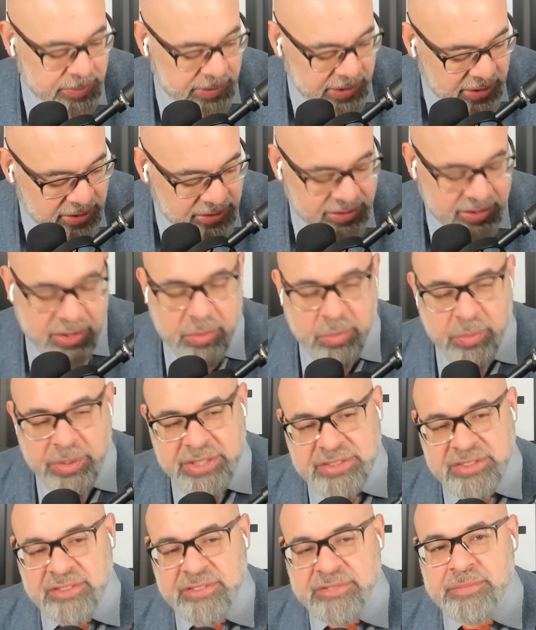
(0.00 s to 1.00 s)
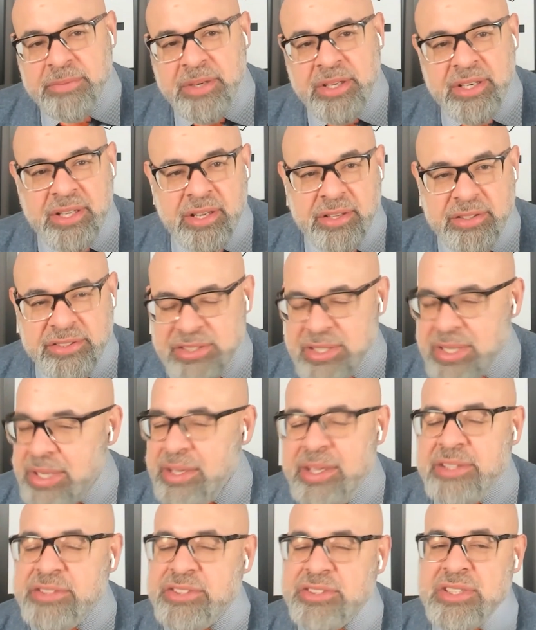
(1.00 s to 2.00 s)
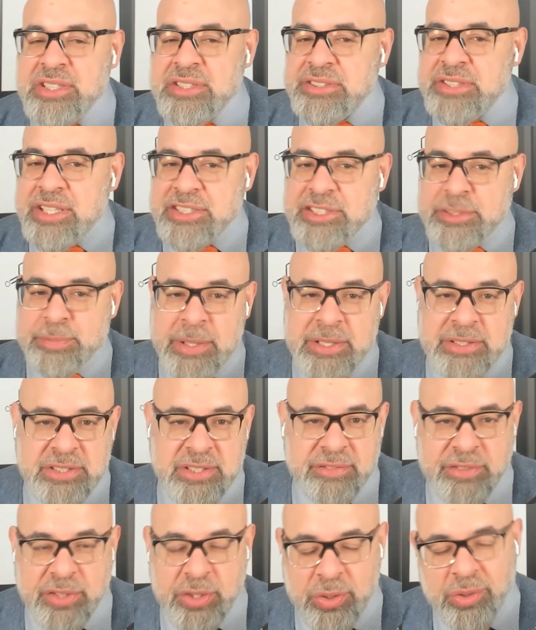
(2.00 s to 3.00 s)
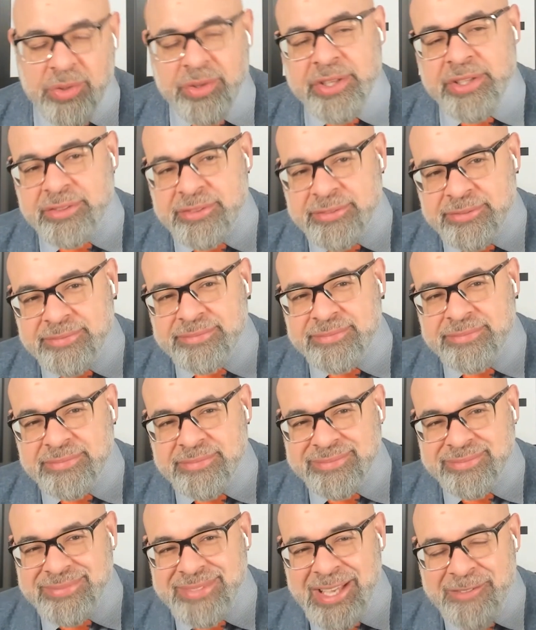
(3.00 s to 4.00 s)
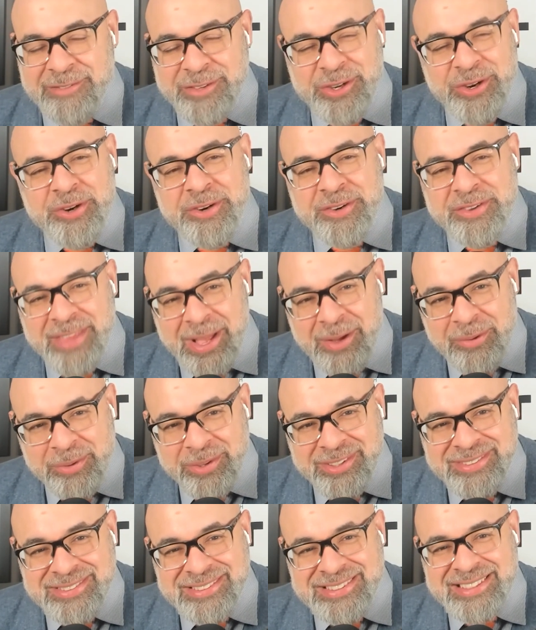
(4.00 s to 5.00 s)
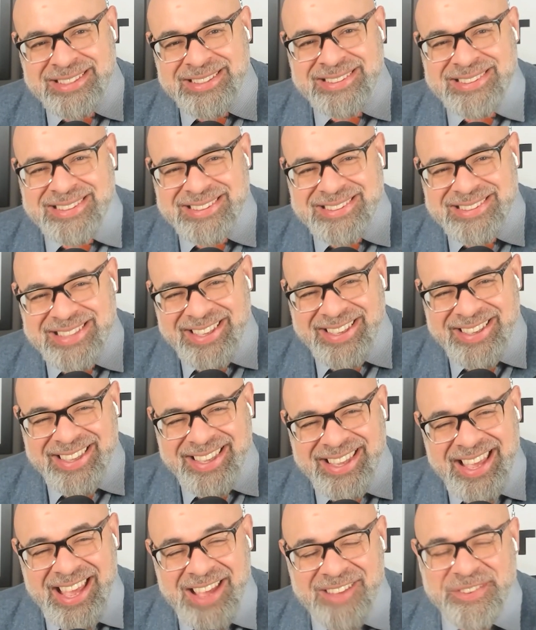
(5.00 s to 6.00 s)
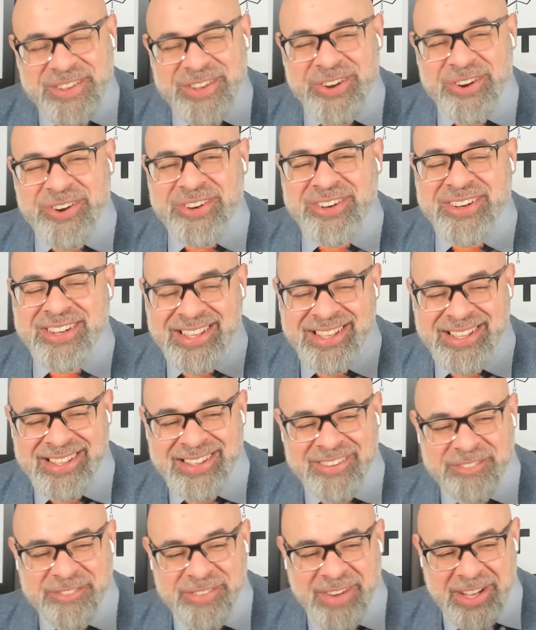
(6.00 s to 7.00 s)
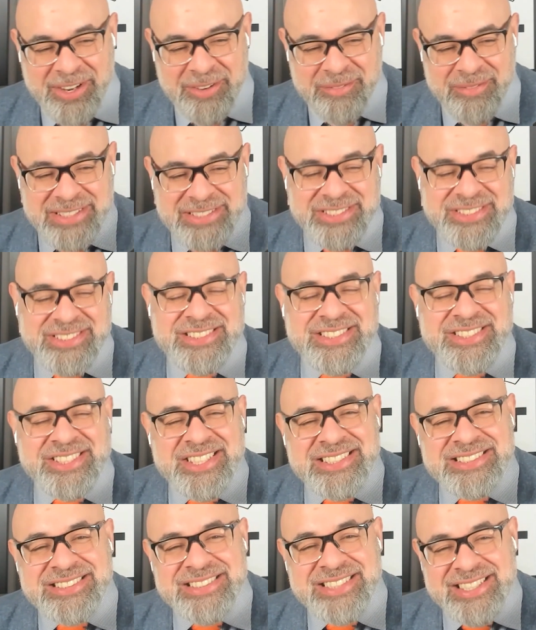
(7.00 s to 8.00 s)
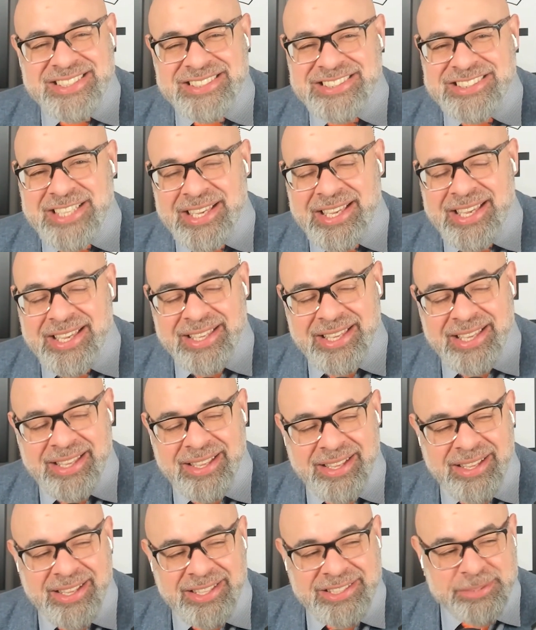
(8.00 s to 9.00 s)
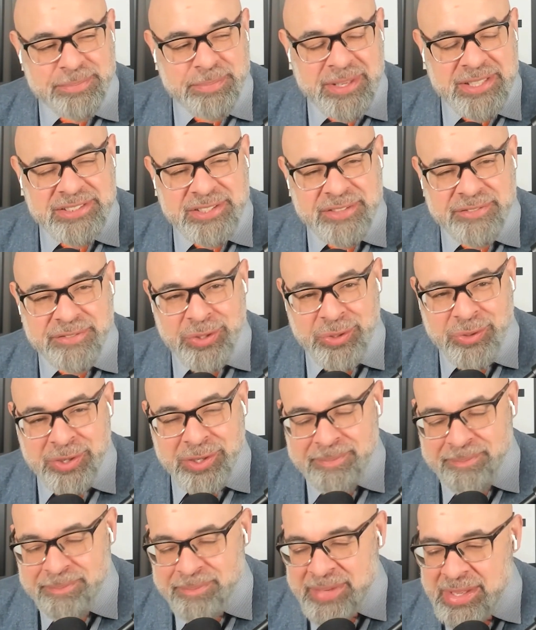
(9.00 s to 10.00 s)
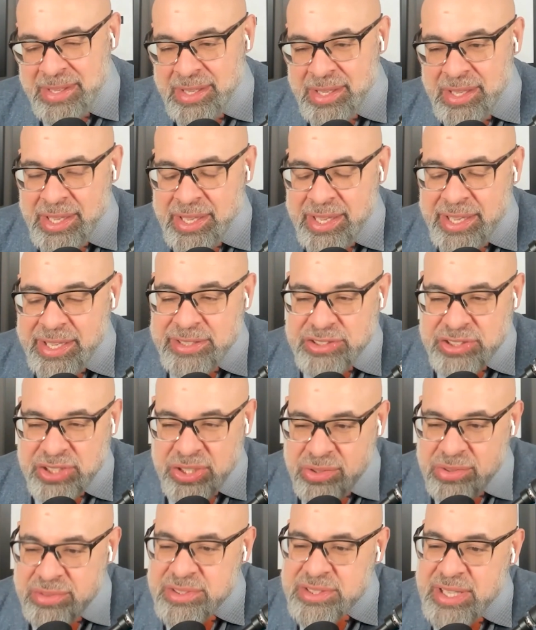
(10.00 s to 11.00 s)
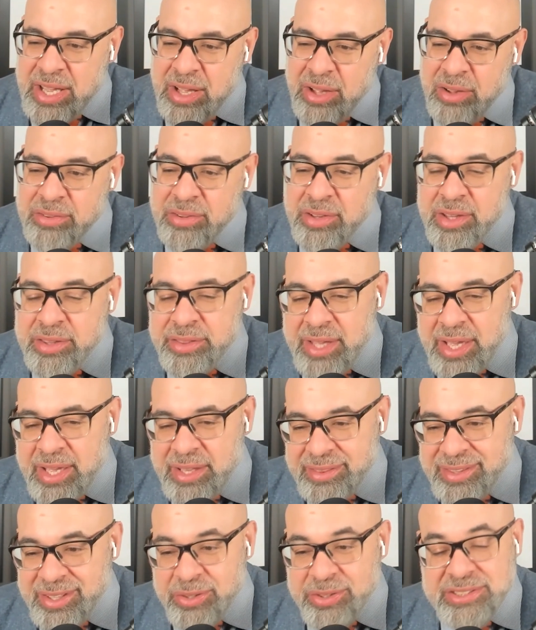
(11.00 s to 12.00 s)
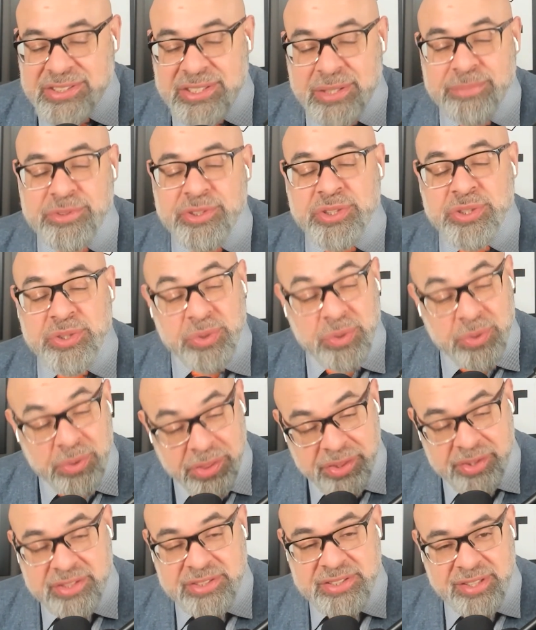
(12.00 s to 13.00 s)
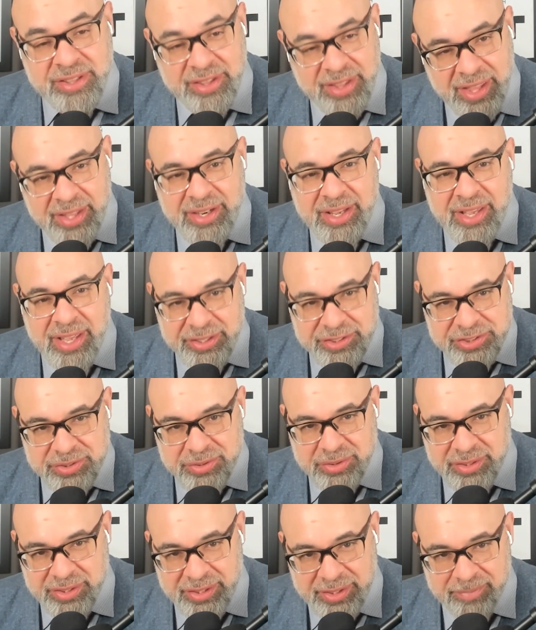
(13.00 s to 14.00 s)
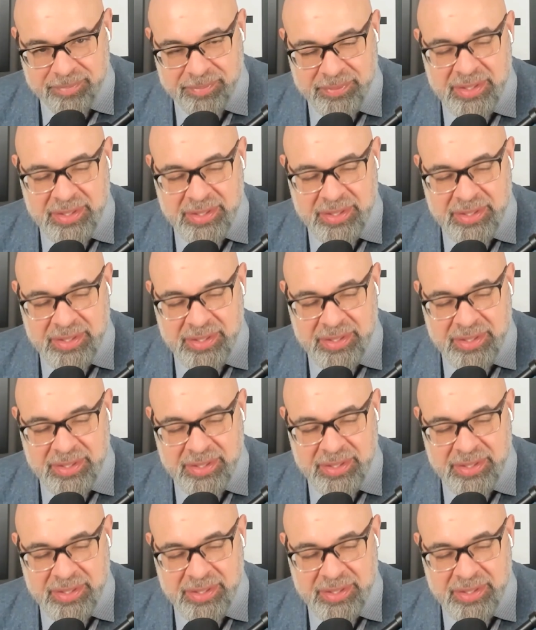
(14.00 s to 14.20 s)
because they're a waste of money. It's just expensive urine. Have you heard of that one? Have you heard vitamins is just expensive urine? It turns out that there is some truth to that, actually.